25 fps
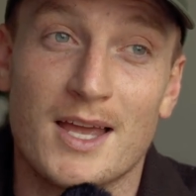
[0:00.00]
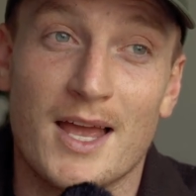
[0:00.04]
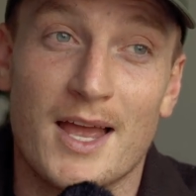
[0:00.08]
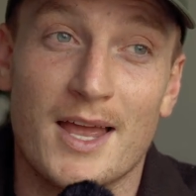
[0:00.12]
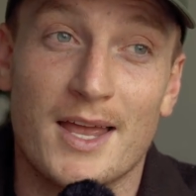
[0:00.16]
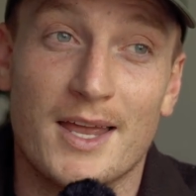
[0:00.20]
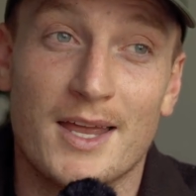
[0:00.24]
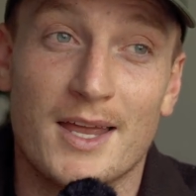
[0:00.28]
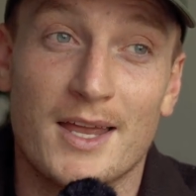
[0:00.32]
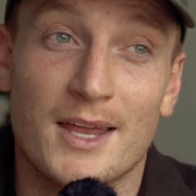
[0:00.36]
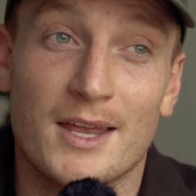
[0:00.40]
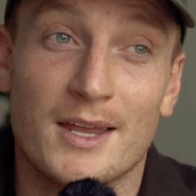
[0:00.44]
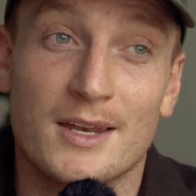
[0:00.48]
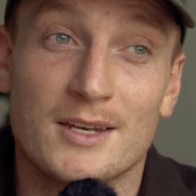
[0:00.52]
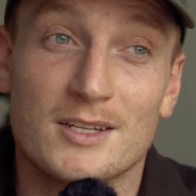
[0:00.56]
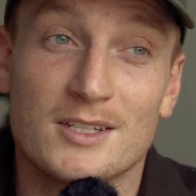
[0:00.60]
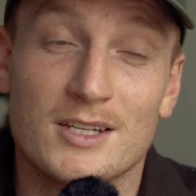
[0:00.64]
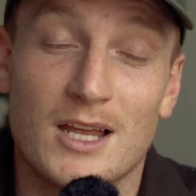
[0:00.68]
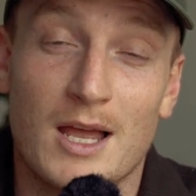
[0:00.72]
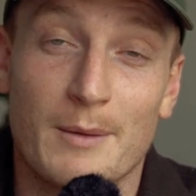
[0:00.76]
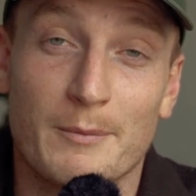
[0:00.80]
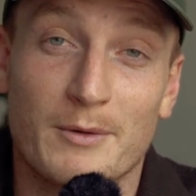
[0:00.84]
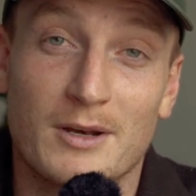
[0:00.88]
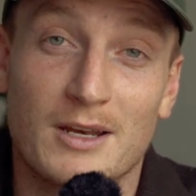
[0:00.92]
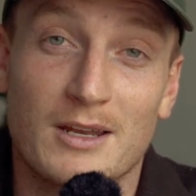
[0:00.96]
And
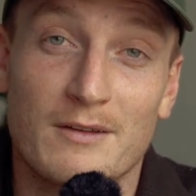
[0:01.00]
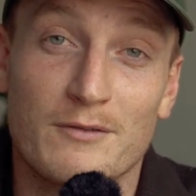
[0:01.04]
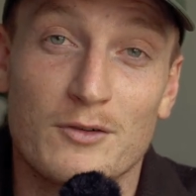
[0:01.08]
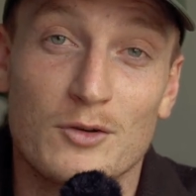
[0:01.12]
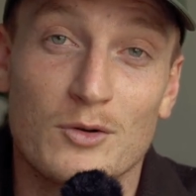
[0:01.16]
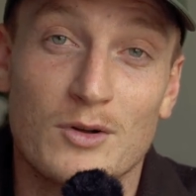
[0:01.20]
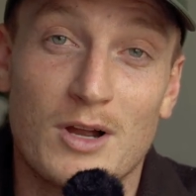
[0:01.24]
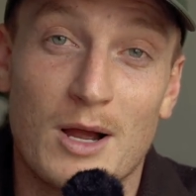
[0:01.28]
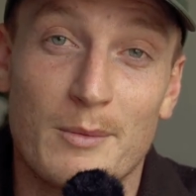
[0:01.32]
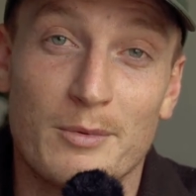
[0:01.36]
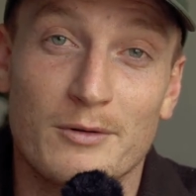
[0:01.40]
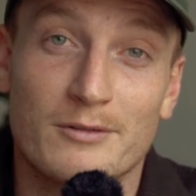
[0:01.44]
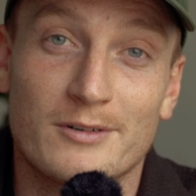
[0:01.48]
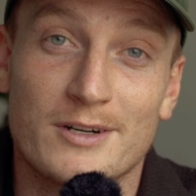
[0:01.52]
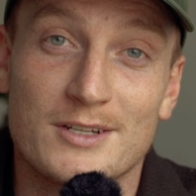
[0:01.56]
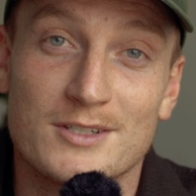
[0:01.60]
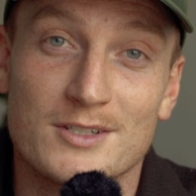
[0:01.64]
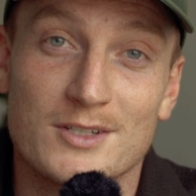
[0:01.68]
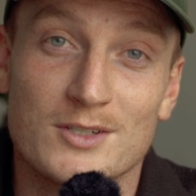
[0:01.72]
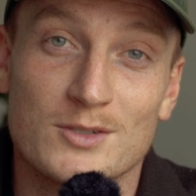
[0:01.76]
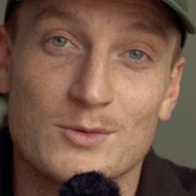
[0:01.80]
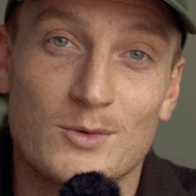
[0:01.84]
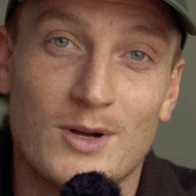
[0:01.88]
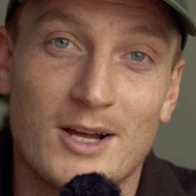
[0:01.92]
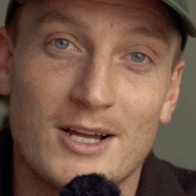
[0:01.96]
I'm going to give you a couple of
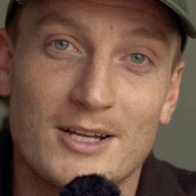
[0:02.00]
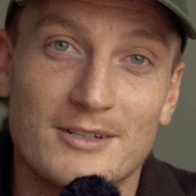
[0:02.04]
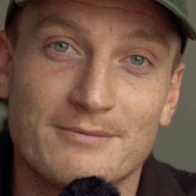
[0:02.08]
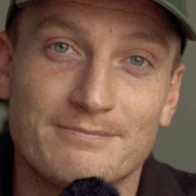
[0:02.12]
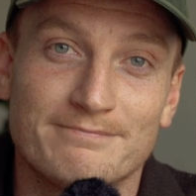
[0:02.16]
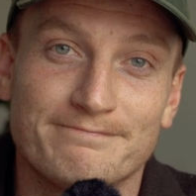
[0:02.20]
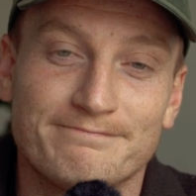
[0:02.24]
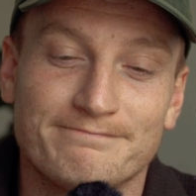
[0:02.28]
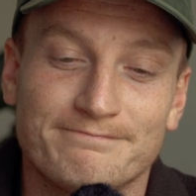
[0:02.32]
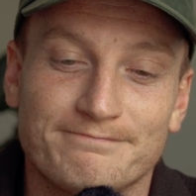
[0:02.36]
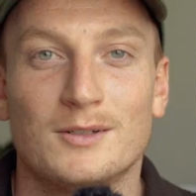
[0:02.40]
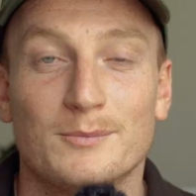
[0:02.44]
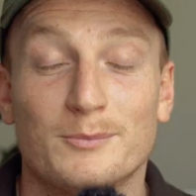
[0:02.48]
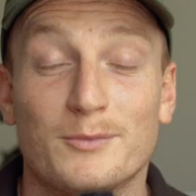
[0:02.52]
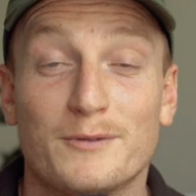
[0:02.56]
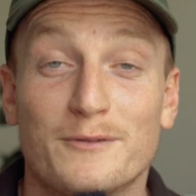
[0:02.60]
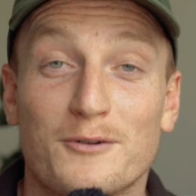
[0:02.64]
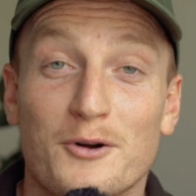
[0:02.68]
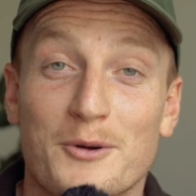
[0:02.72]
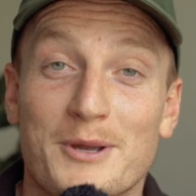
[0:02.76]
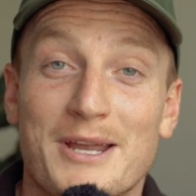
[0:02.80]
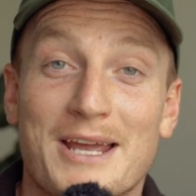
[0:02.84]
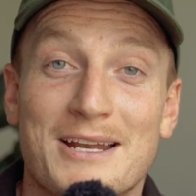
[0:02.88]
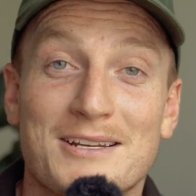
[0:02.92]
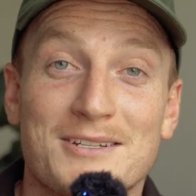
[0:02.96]
reasons why.
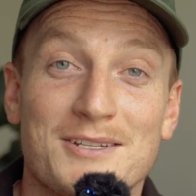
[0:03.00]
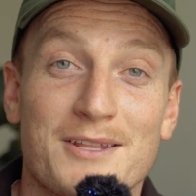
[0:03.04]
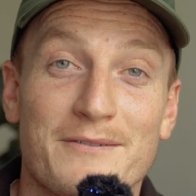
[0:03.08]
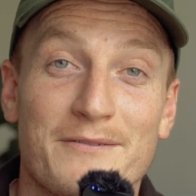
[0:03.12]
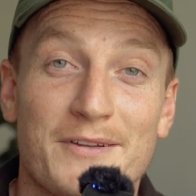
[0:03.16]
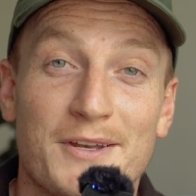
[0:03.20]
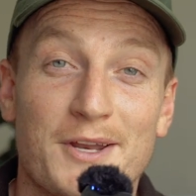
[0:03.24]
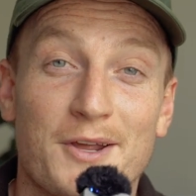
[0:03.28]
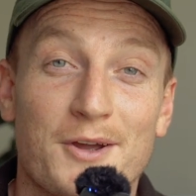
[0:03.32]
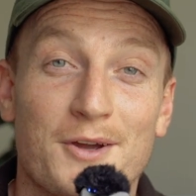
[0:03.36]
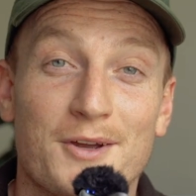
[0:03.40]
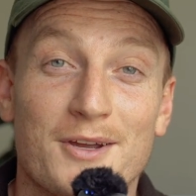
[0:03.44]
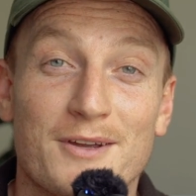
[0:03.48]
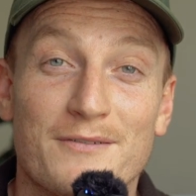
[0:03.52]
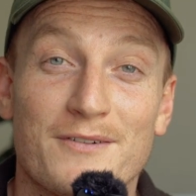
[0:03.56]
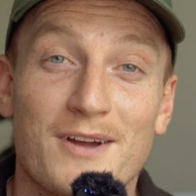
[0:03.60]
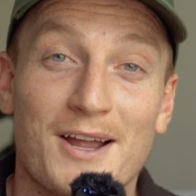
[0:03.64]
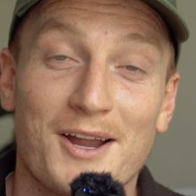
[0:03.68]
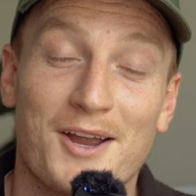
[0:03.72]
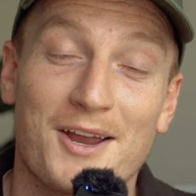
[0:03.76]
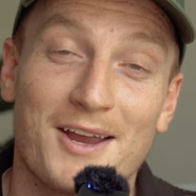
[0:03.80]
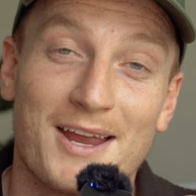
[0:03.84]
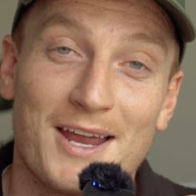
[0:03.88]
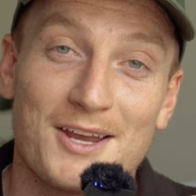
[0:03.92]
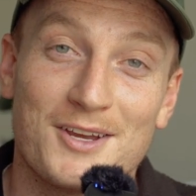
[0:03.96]
Before we get into the video, if
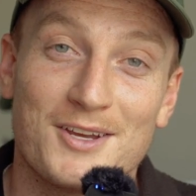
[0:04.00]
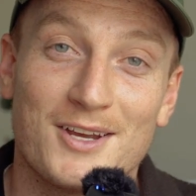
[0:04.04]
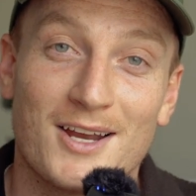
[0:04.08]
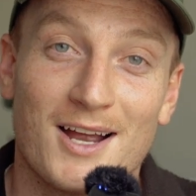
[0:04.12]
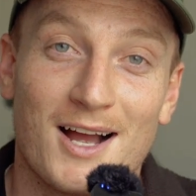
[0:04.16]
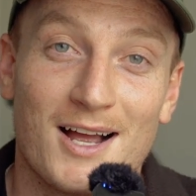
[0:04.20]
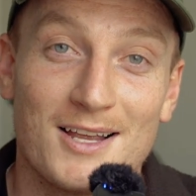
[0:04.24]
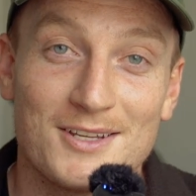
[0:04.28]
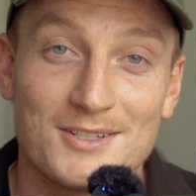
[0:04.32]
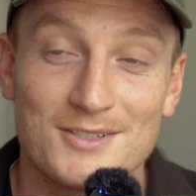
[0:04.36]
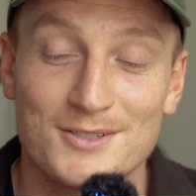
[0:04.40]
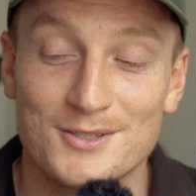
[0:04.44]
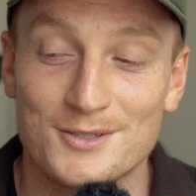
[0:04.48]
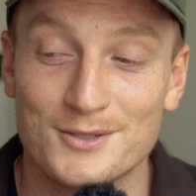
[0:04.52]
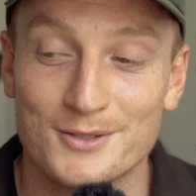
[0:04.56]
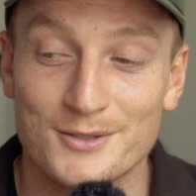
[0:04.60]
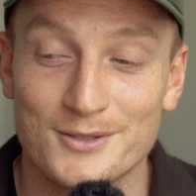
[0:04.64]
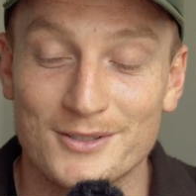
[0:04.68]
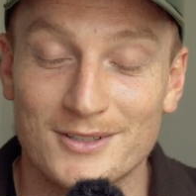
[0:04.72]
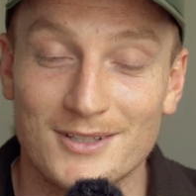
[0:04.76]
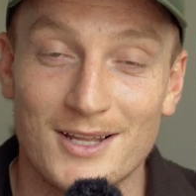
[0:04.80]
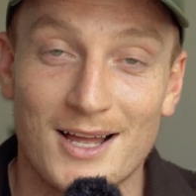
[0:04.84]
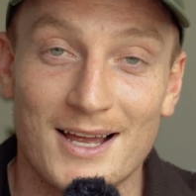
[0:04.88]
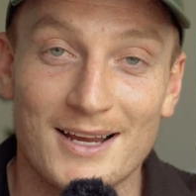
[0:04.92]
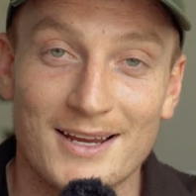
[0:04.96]
I could get you guys to
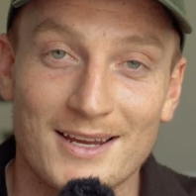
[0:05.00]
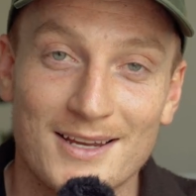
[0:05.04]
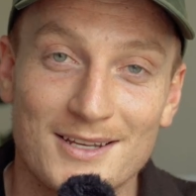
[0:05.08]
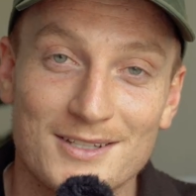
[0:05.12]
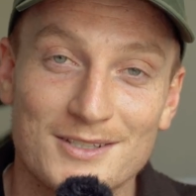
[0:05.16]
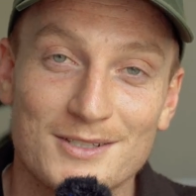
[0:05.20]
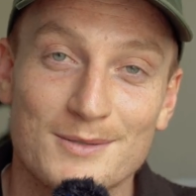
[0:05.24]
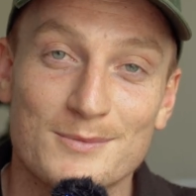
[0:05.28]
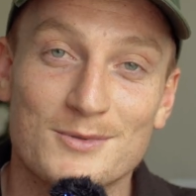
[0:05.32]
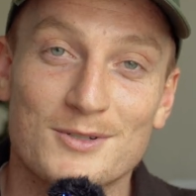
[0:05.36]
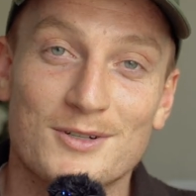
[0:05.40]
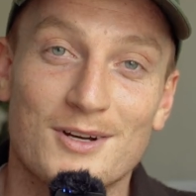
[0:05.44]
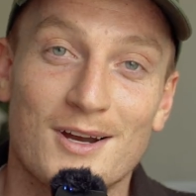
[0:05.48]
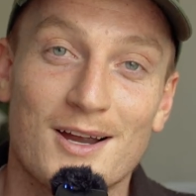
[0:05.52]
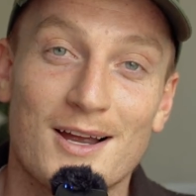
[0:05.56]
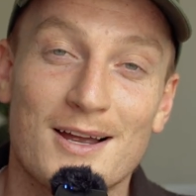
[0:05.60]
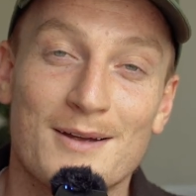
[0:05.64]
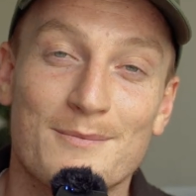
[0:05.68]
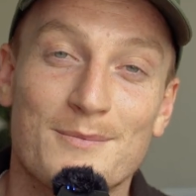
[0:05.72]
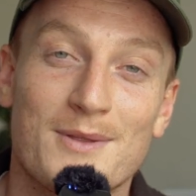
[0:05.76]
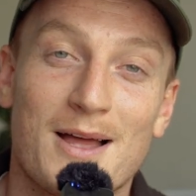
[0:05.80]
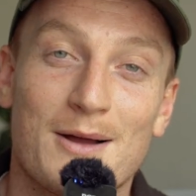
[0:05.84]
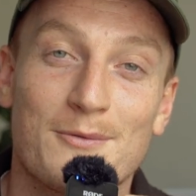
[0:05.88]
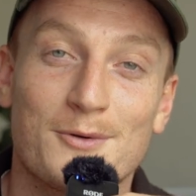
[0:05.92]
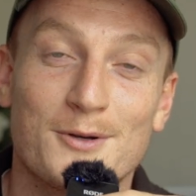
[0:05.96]
like and
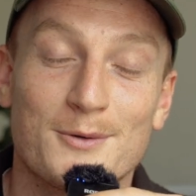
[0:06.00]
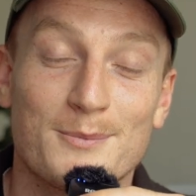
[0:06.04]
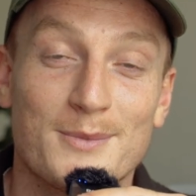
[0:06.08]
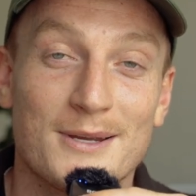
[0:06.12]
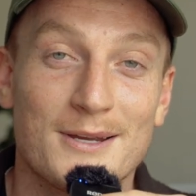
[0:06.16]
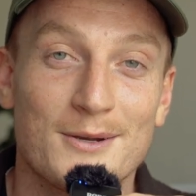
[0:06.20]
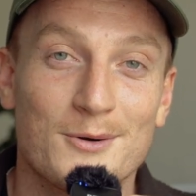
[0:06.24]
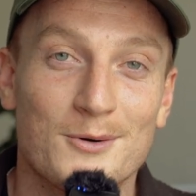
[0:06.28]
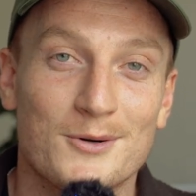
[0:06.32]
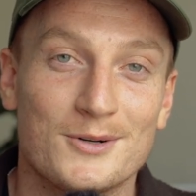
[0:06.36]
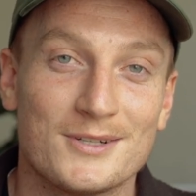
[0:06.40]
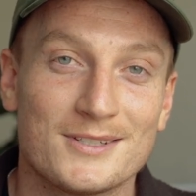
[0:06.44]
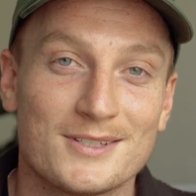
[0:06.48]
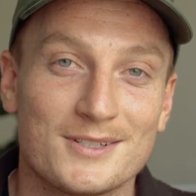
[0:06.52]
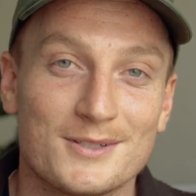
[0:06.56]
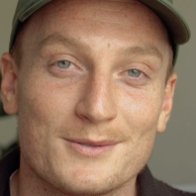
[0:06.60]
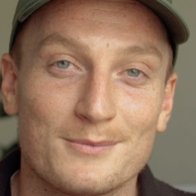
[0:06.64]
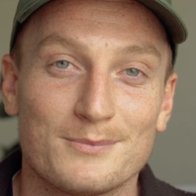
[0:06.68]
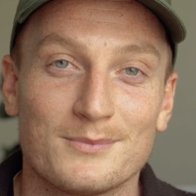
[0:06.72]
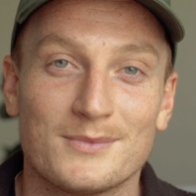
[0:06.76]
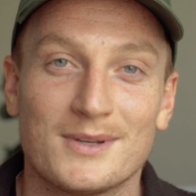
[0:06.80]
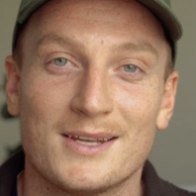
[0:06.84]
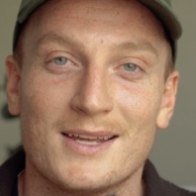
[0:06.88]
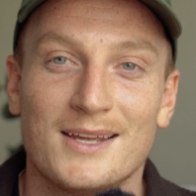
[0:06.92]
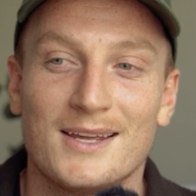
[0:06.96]
subscribe, that would be
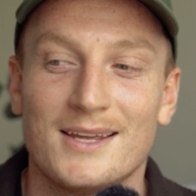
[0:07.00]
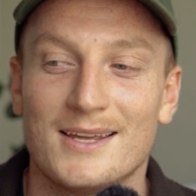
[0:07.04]
awesome.